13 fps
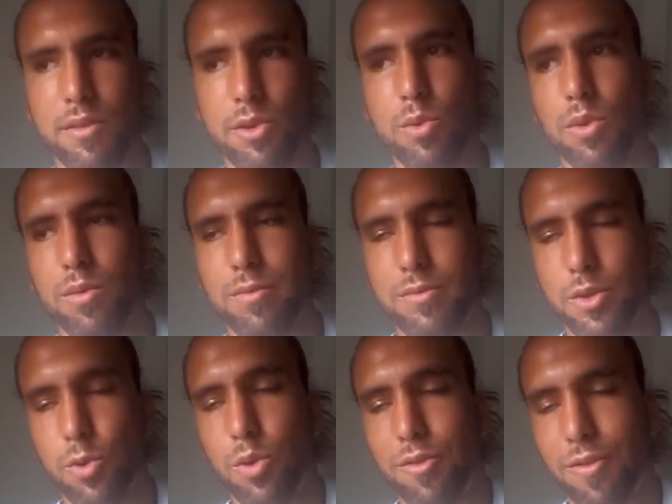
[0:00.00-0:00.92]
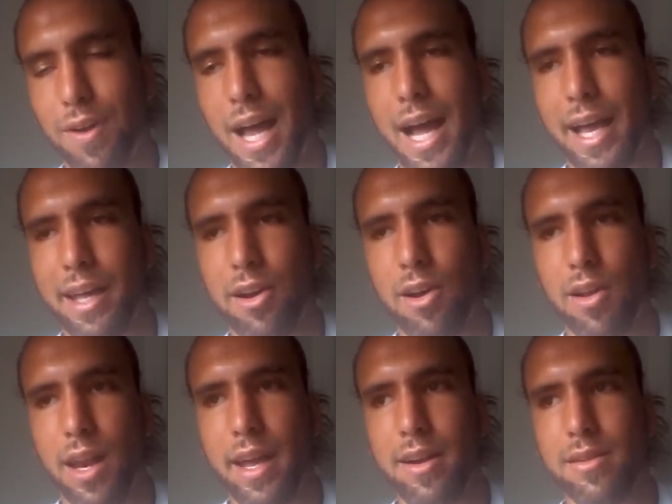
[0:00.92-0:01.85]
you will you will fly in
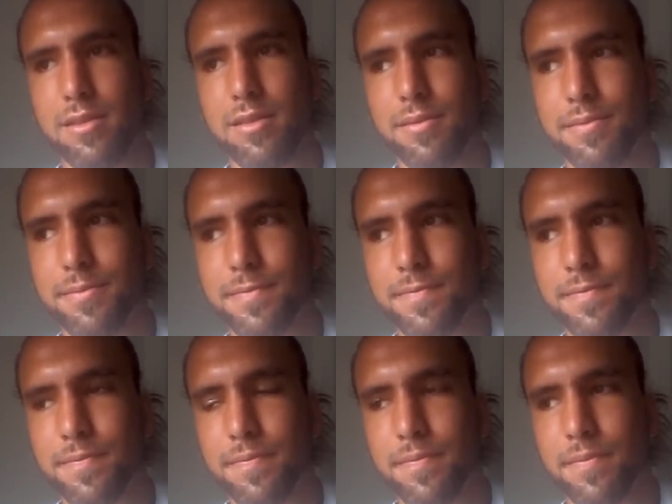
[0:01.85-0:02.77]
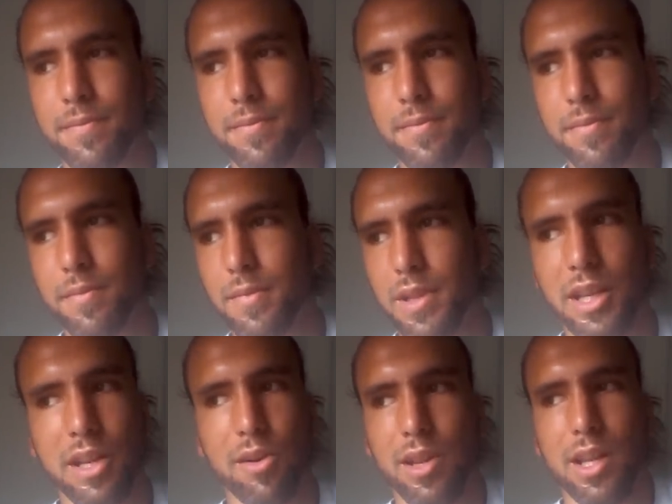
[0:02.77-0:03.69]
all layers.
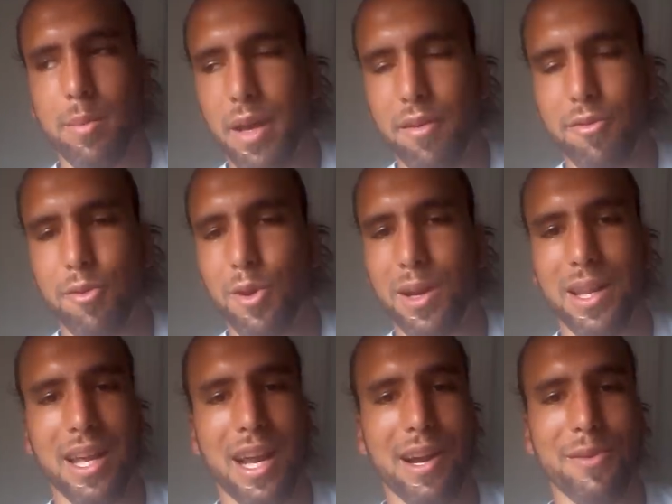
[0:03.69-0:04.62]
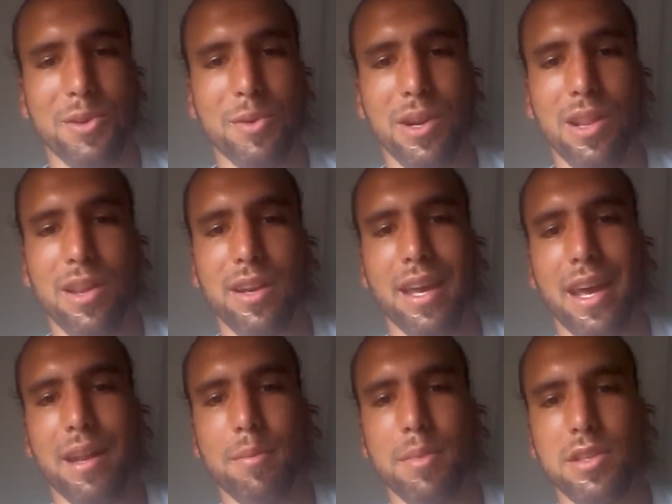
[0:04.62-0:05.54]
Literally, metaphorically, however you want to look
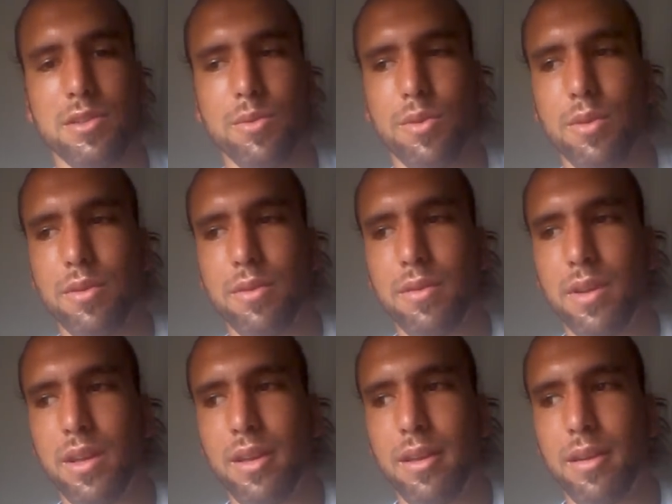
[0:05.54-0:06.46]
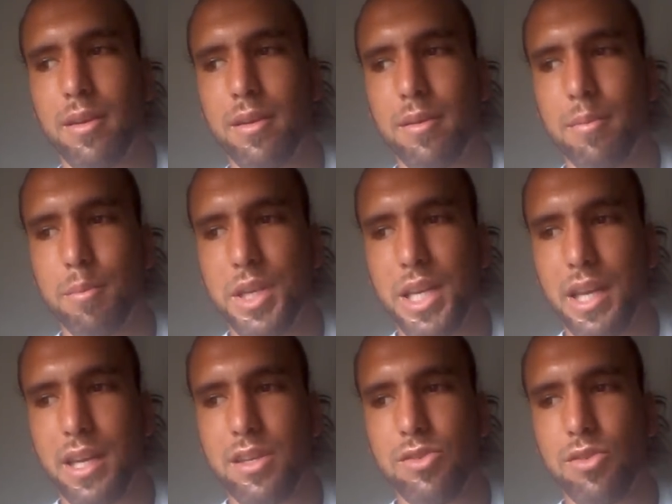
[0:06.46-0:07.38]
at it, but you will be
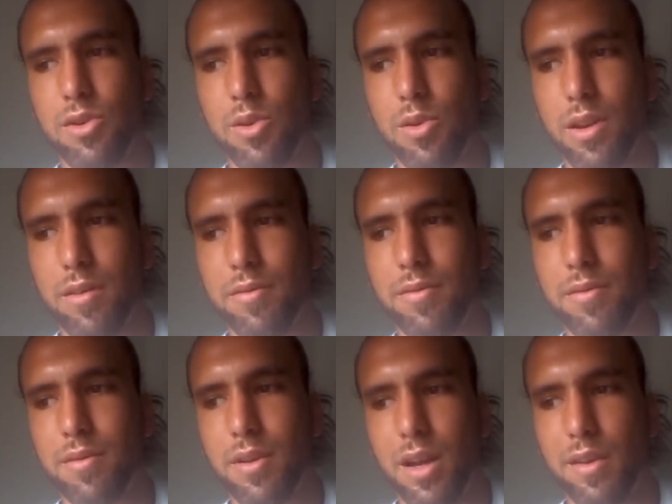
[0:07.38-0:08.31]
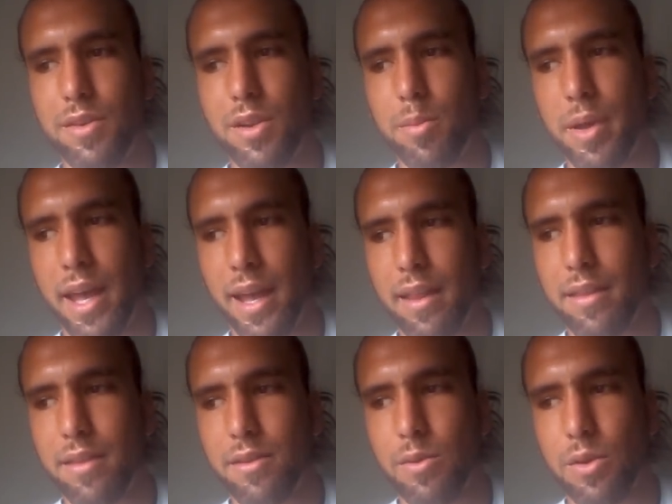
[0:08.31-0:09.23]
in control of of your
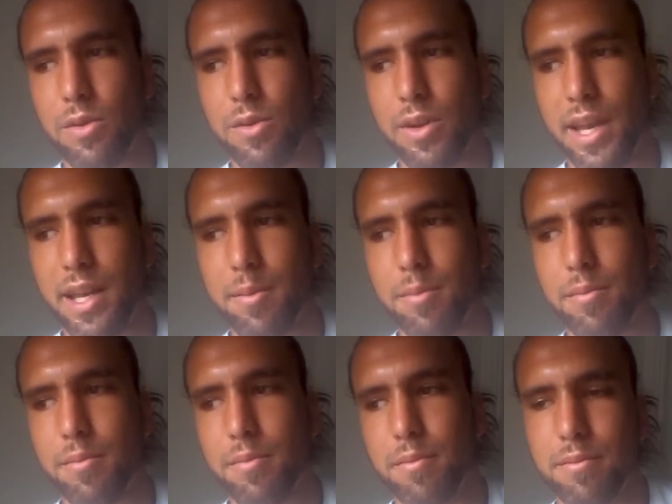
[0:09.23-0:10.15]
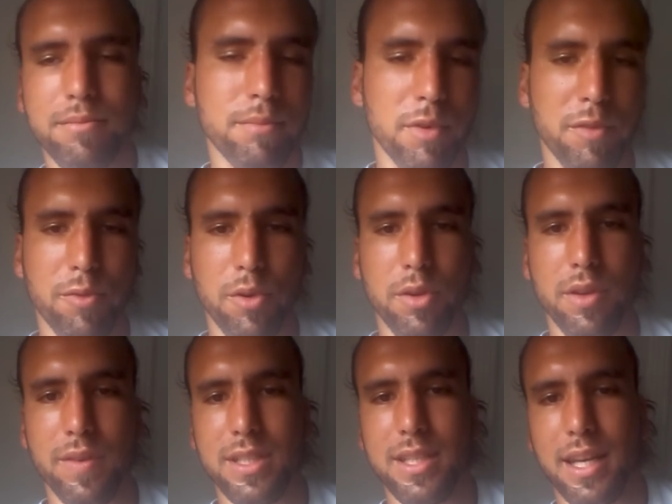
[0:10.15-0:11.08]
path. You will create it before you
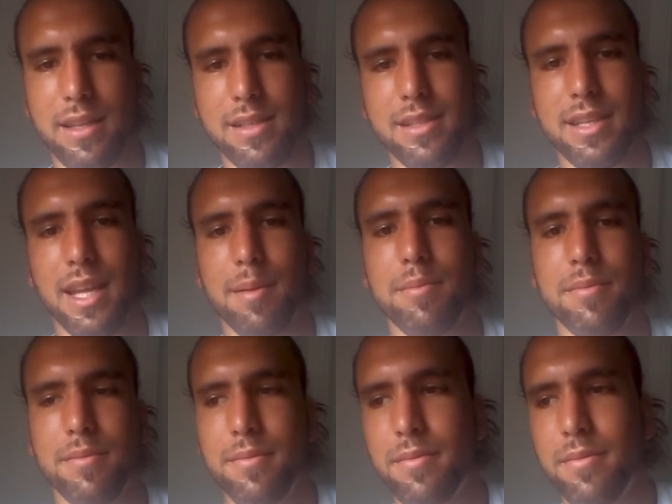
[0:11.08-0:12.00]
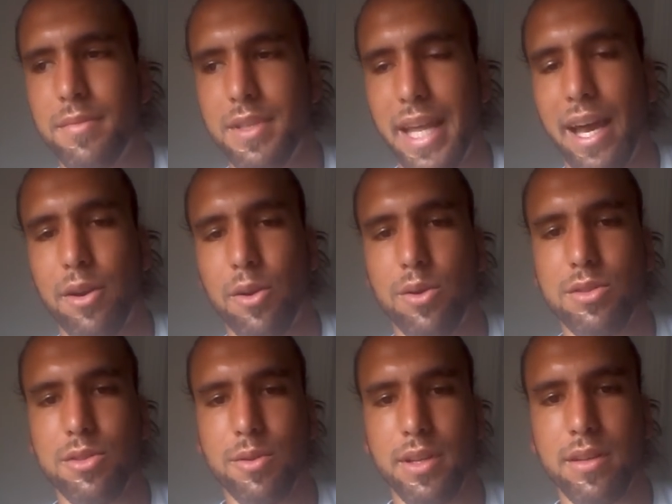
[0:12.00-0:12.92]
even take the step down
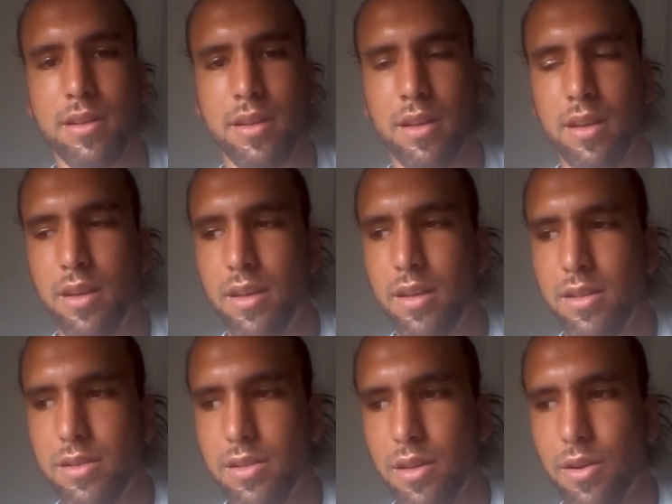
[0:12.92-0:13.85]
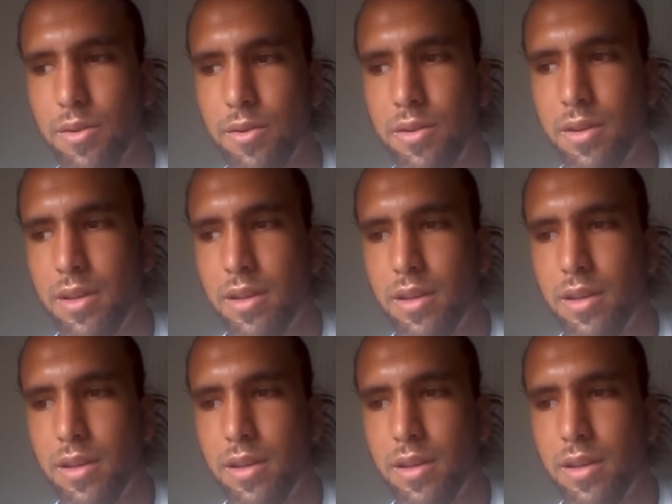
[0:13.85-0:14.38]
onto it. So